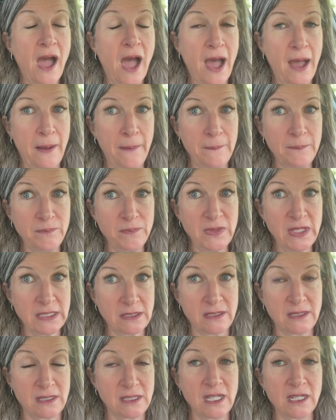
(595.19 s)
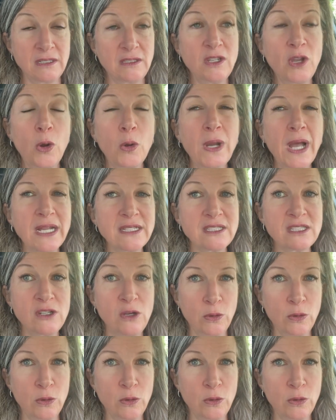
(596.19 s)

Um, it's the no guts,